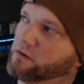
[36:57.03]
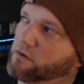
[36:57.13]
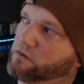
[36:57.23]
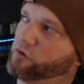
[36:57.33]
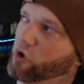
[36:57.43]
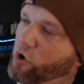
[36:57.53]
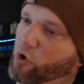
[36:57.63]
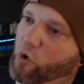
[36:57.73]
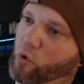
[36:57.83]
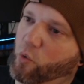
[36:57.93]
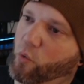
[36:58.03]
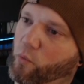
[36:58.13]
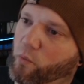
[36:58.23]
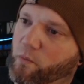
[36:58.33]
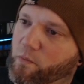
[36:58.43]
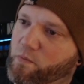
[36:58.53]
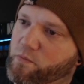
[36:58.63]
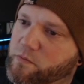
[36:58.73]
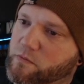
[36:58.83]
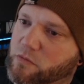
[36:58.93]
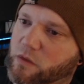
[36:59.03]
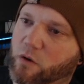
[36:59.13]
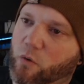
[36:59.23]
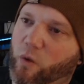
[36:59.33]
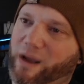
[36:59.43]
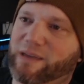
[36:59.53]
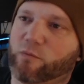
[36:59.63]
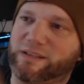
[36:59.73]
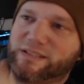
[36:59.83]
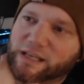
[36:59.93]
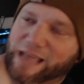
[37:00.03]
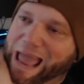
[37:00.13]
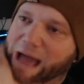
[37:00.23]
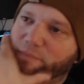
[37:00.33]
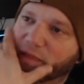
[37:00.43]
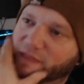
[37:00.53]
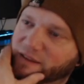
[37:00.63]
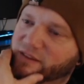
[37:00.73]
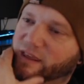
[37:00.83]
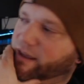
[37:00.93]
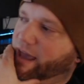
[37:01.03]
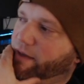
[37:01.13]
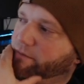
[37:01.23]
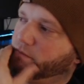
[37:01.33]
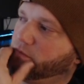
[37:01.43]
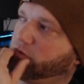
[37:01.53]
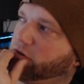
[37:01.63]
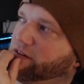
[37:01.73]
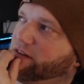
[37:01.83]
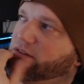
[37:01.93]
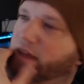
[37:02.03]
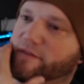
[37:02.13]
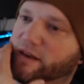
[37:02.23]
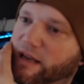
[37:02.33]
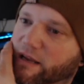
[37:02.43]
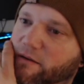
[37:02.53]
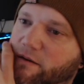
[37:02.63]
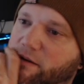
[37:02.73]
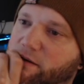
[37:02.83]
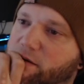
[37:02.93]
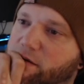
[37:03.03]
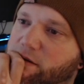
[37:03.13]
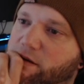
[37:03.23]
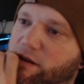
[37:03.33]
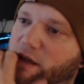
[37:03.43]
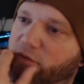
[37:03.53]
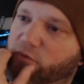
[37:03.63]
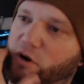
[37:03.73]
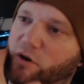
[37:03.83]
So what's the cap that this can get? This is 70. If we were to